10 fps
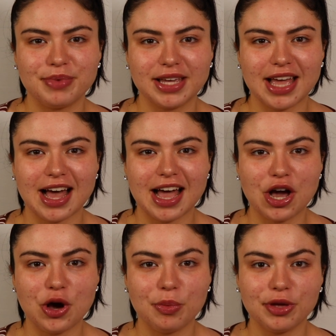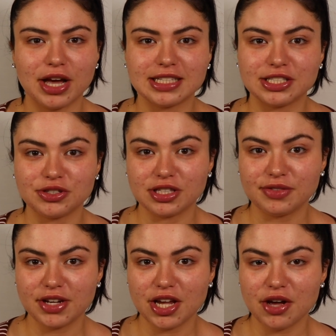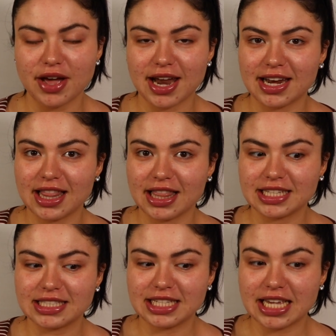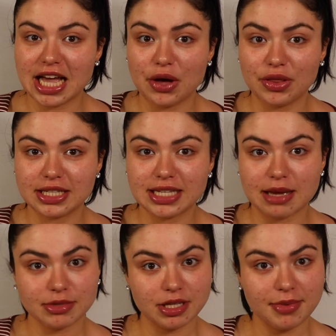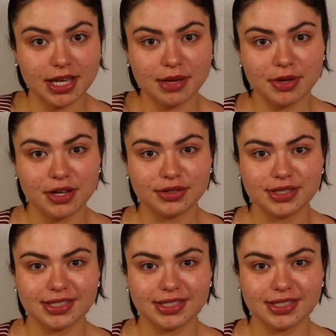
But yeah, I hope you guys enjoyed this video and let's see how this Amazon makeup goes.